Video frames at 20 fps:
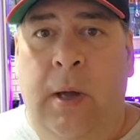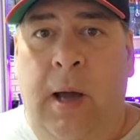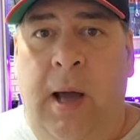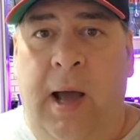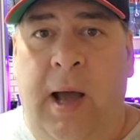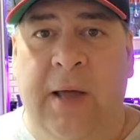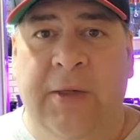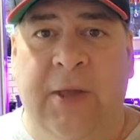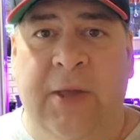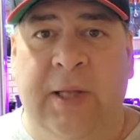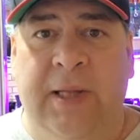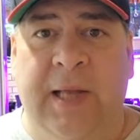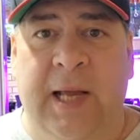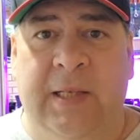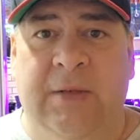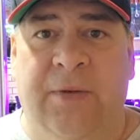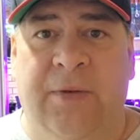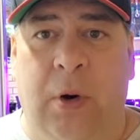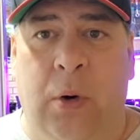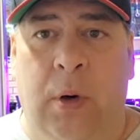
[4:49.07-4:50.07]
I think
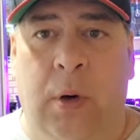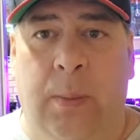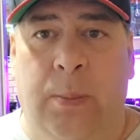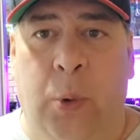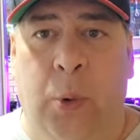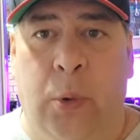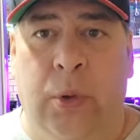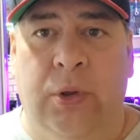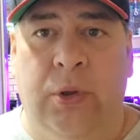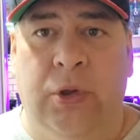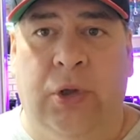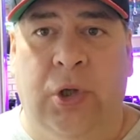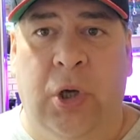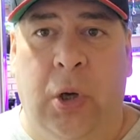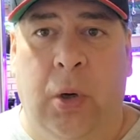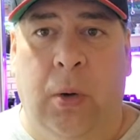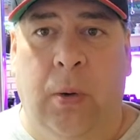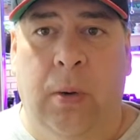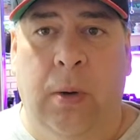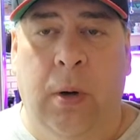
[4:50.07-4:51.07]
that's very important
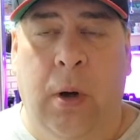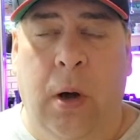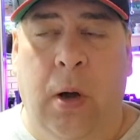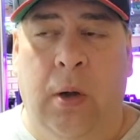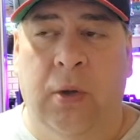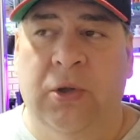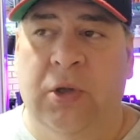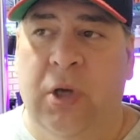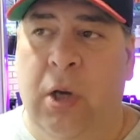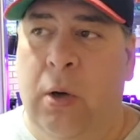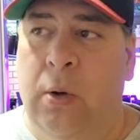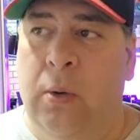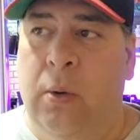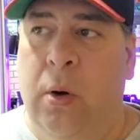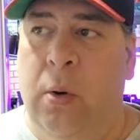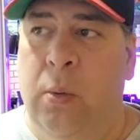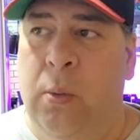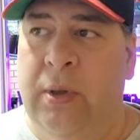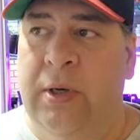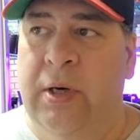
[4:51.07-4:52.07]
too. Also,
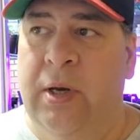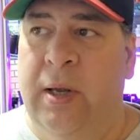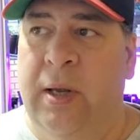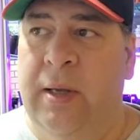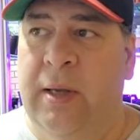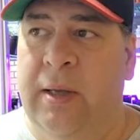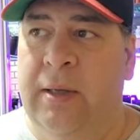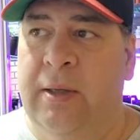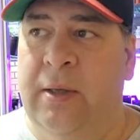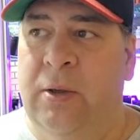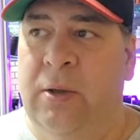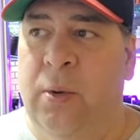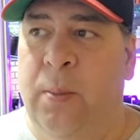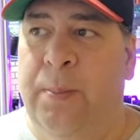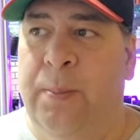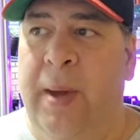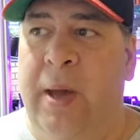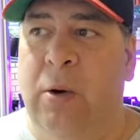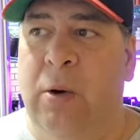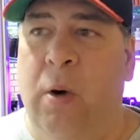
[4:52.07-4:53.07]
when you're
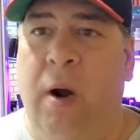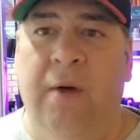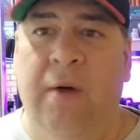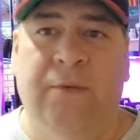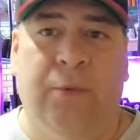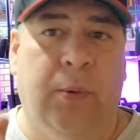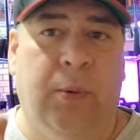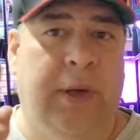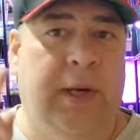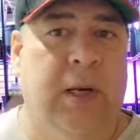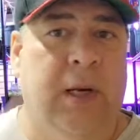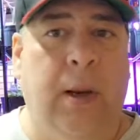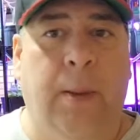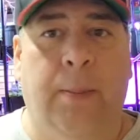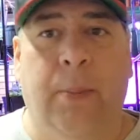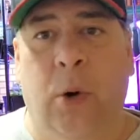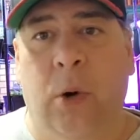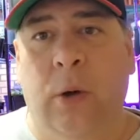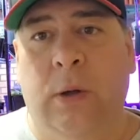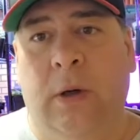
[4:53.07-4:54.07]
better off reading a
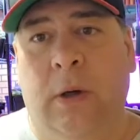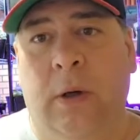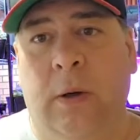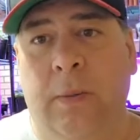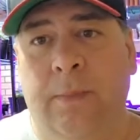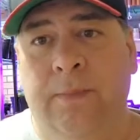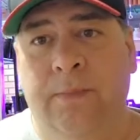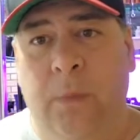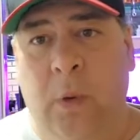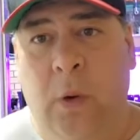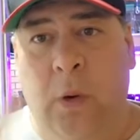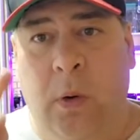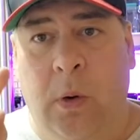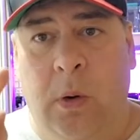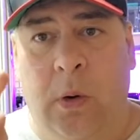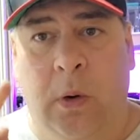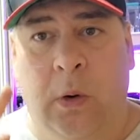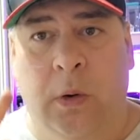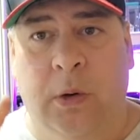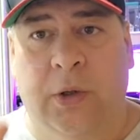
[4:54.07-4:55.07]
book
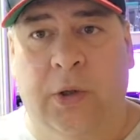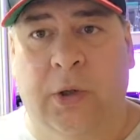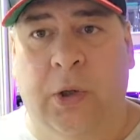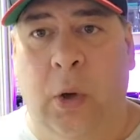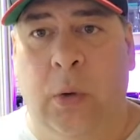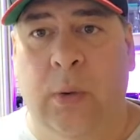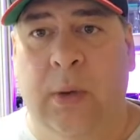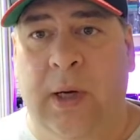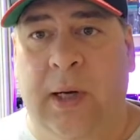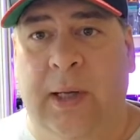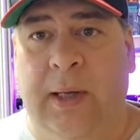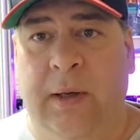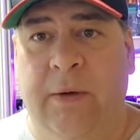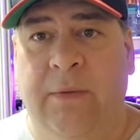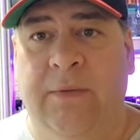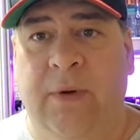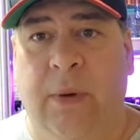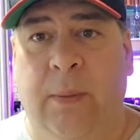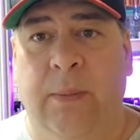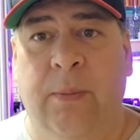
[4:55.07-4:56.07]
or Googling
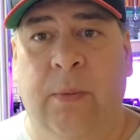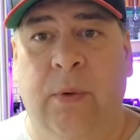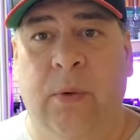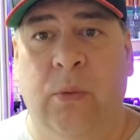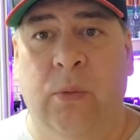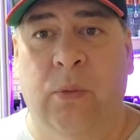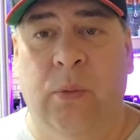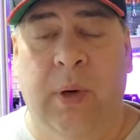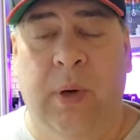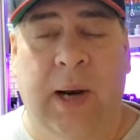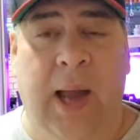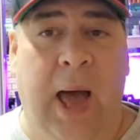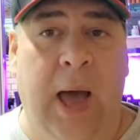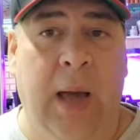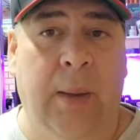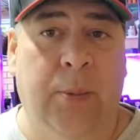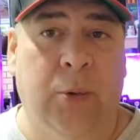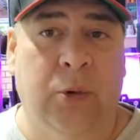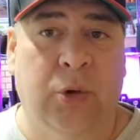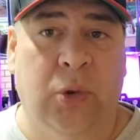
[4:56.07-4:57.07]
from
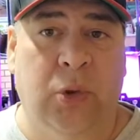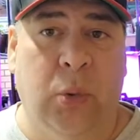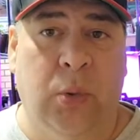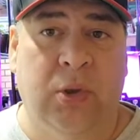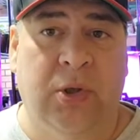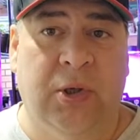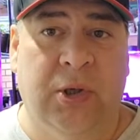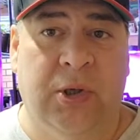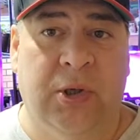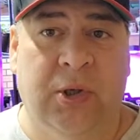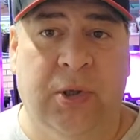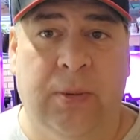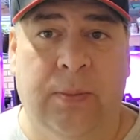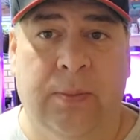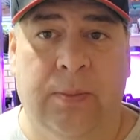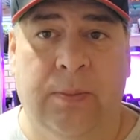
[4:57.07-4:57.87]
reliable sources.